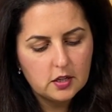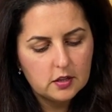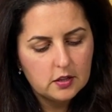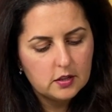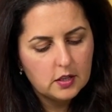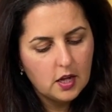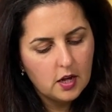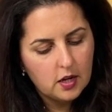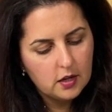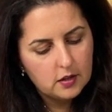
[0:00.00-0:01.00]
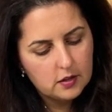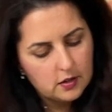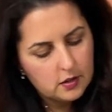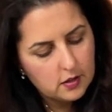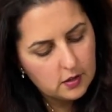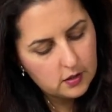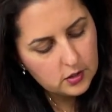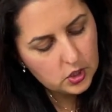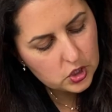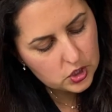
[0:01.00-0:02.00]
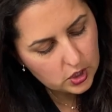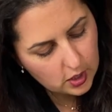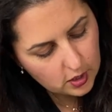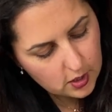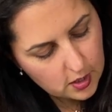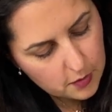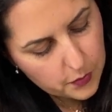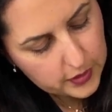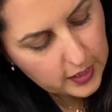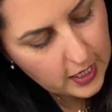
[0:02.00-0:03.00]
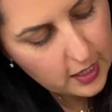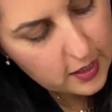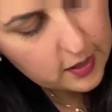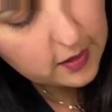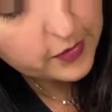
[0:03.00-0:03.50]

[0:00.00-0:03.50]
Also, on the lower panel, here we have this